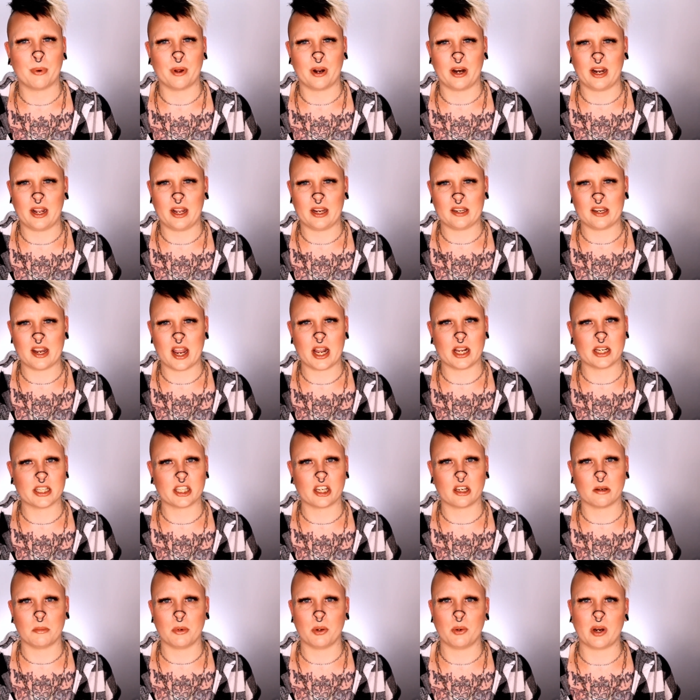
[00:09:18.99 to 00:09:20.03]
but it
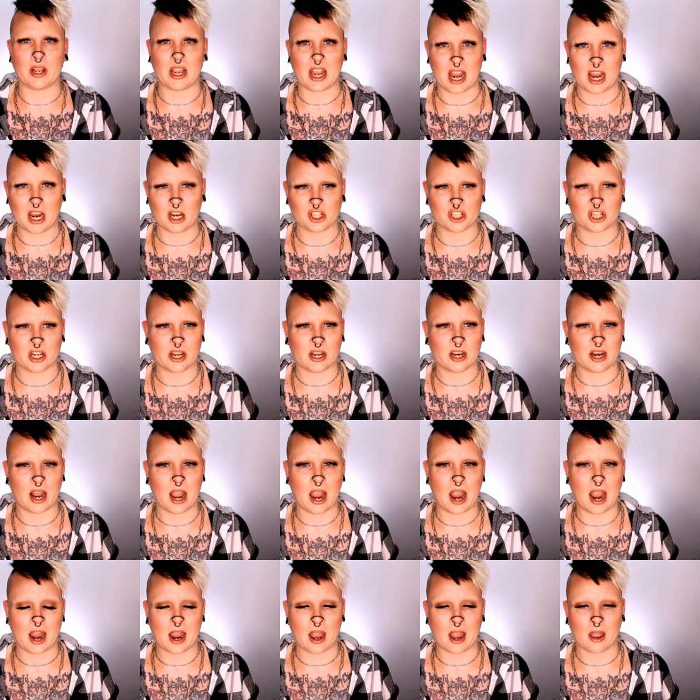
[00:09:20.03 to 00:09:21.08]
takes communication
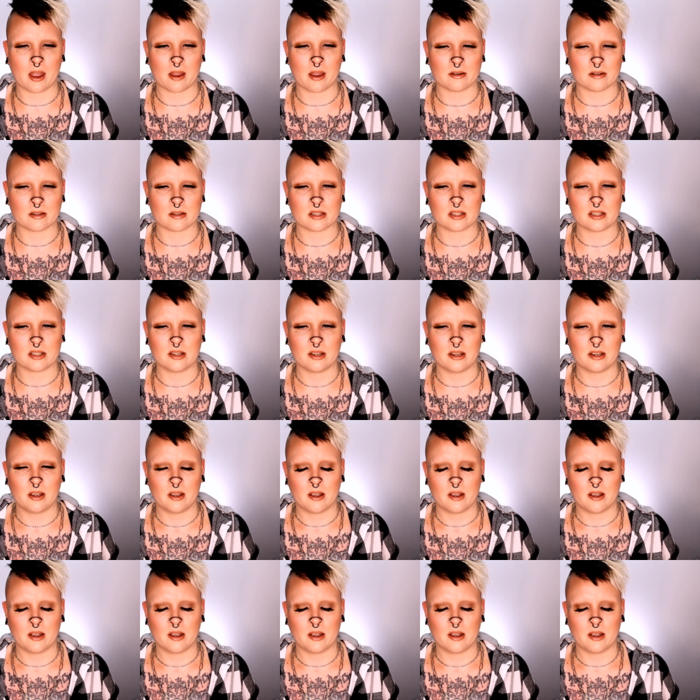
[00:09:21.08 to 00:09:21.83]
and